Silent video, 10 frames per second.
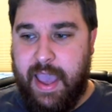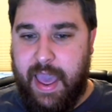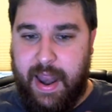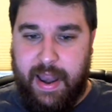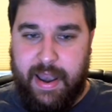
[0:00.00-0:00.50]

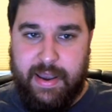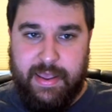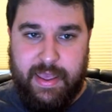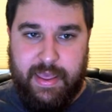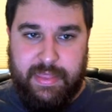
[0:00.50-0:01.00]
And
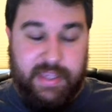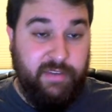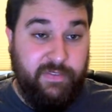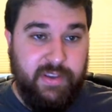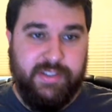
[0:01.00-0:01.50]

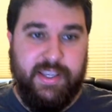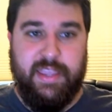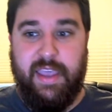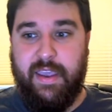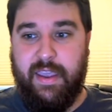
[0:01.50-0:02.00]
this feels
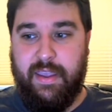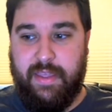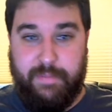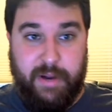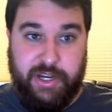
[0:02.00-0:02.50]
like
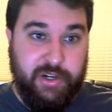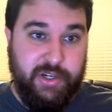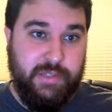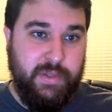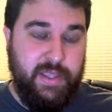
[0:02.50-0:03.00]
that Brendan
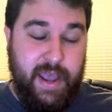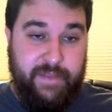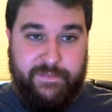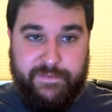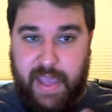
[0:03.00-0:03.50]
Urie has really
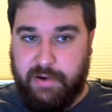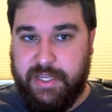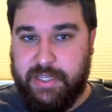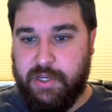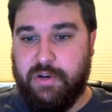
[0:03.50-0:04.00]
kind of
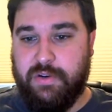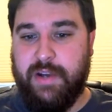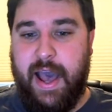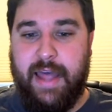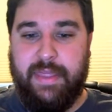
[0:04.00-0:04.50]
found his
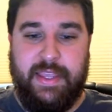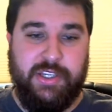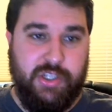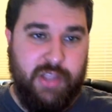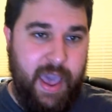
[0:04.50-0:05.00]
own on
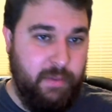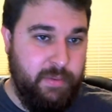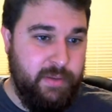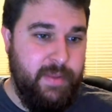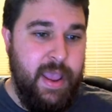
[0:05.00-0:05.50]
this
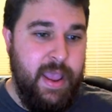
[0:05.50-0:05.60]
album,